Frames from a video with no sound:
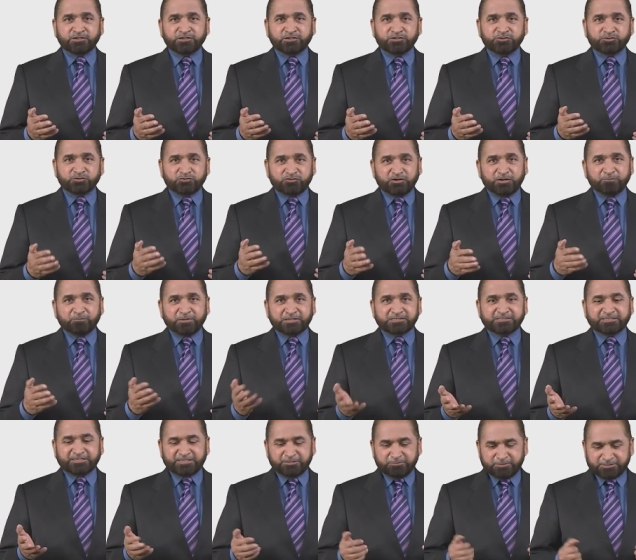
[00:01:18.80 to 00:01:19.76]
your
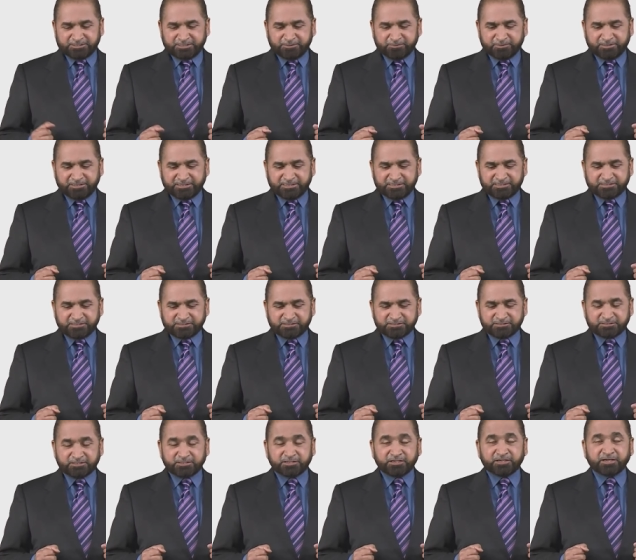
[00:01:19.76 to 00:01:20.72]
web-based database
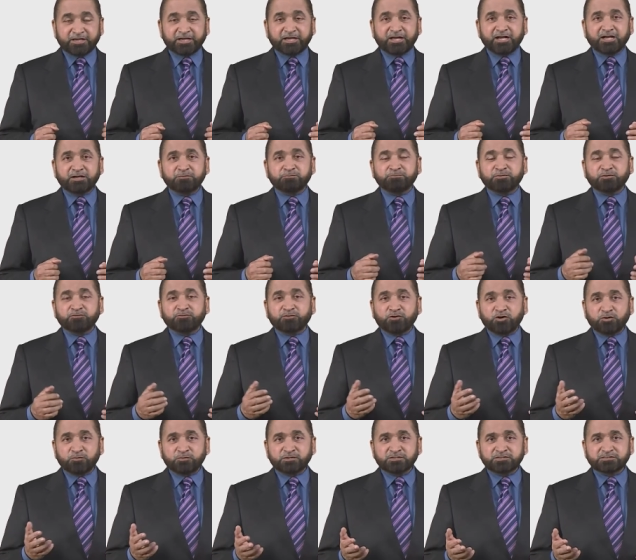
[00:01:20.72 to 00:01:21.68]
applications and
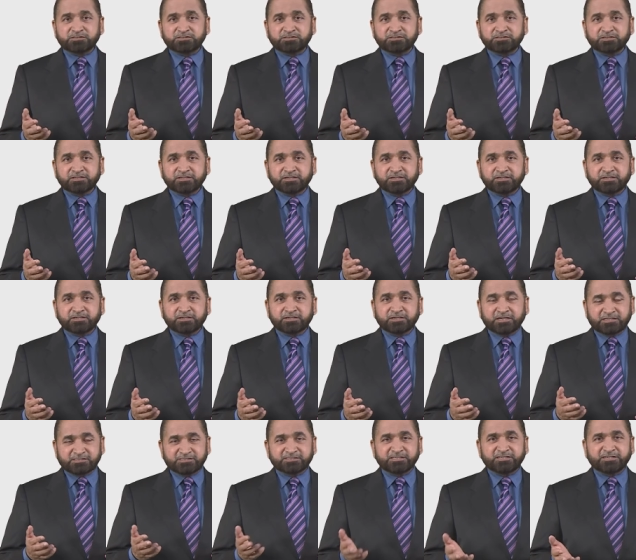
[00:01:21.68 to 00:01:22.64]
performance
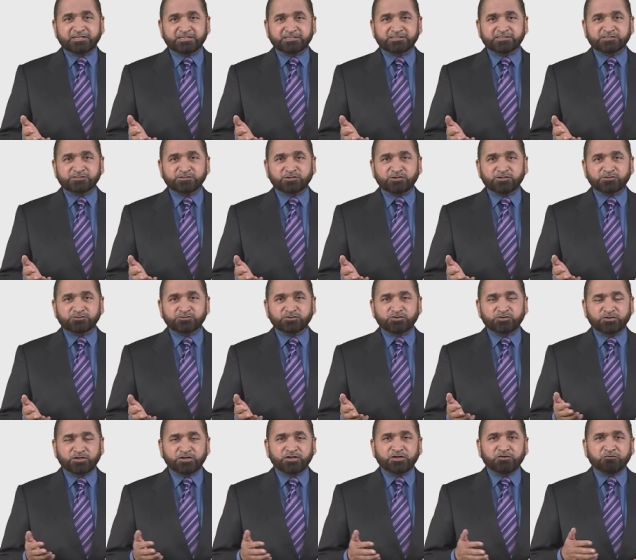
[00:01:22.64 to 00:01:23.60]
considerations
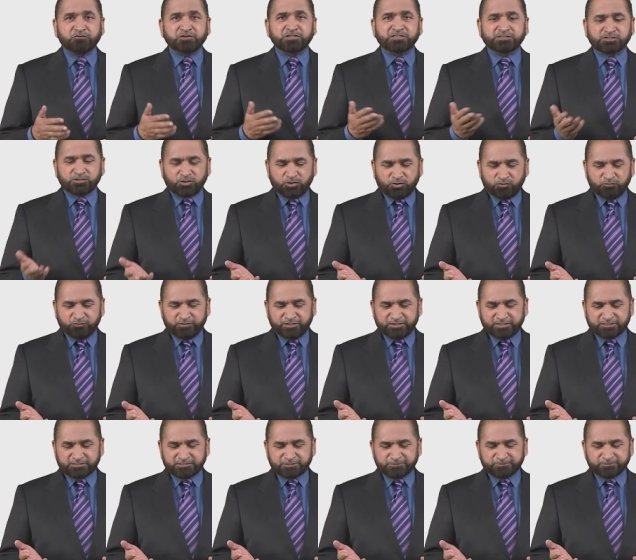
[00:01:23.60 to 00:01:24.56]
also, which is
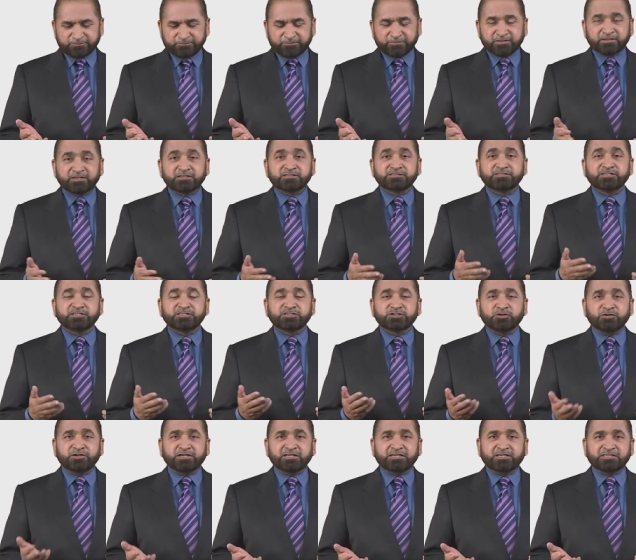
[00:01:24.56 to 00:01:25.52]
obvious.
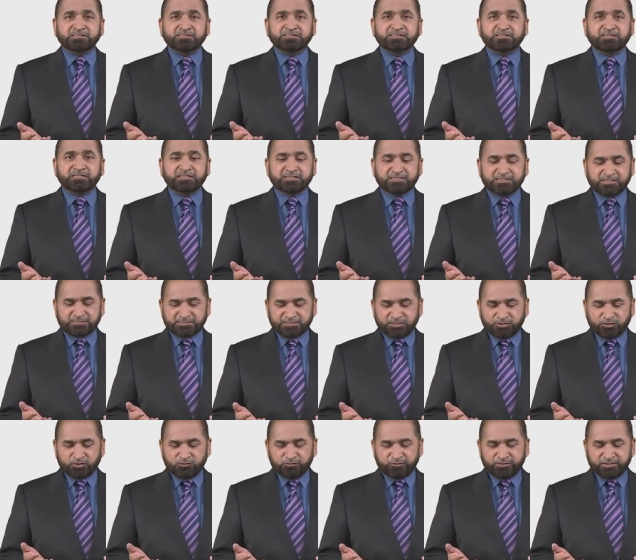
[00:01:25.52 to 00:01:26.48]
Security considerations
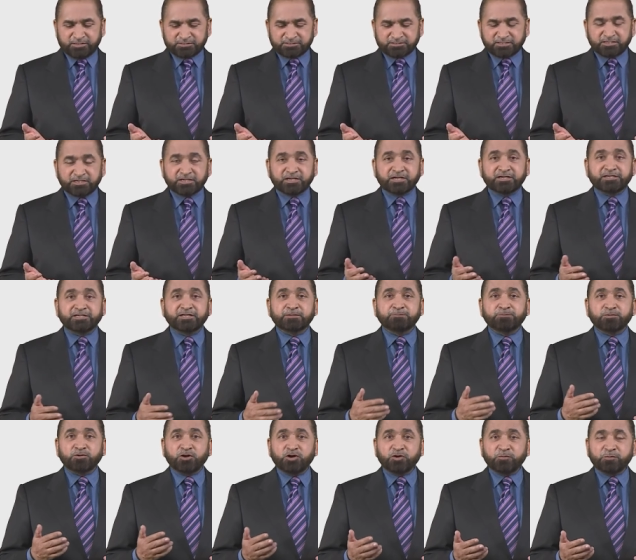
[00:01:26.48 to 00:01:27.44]
are obvious.
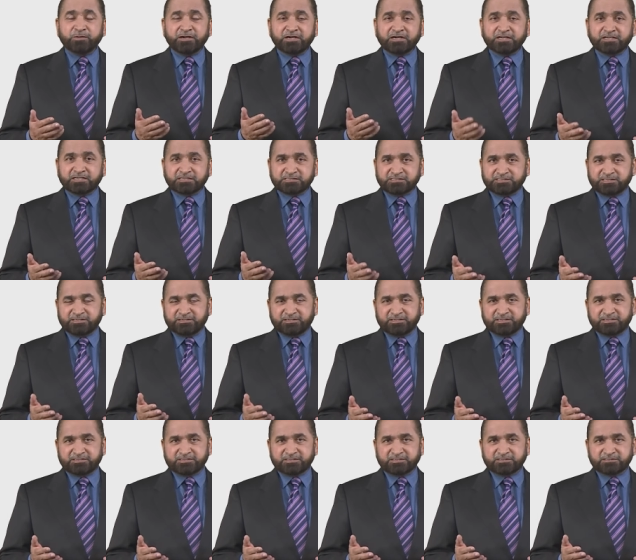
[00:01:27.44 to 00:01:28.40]
Deployment
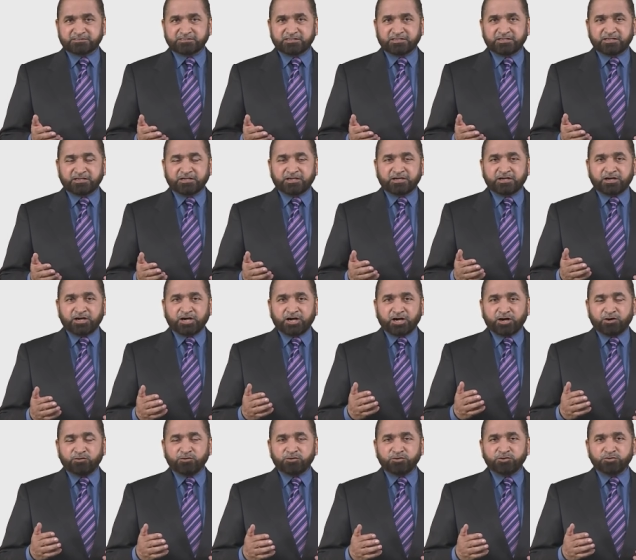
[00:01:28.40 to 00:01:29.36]
considerations
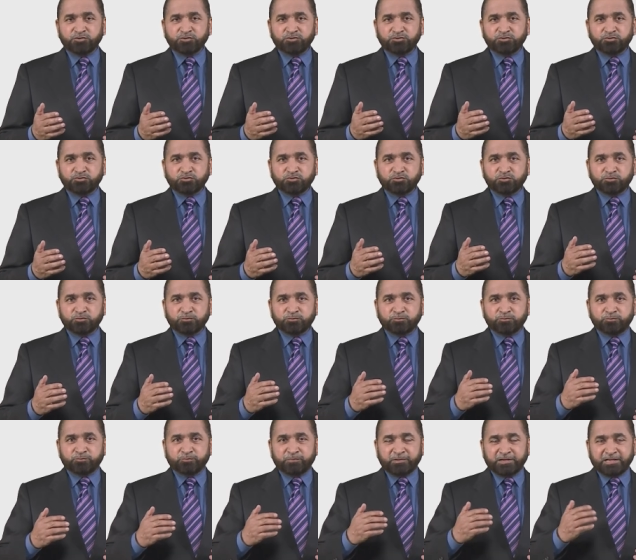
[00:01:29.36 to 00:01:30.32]
how do you
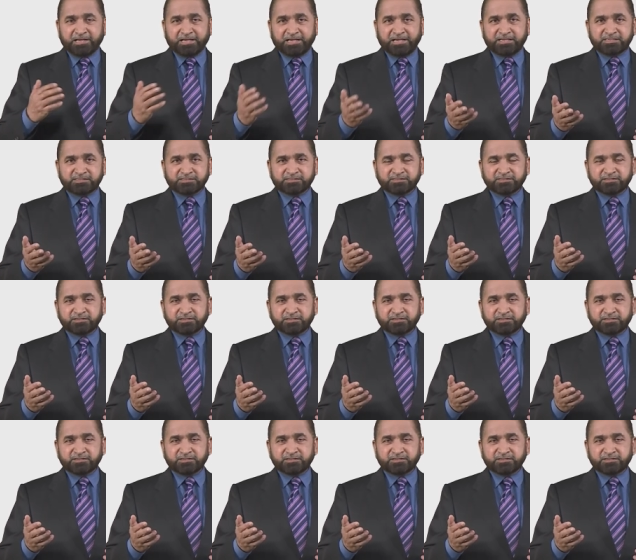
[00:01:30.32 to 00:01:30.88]
place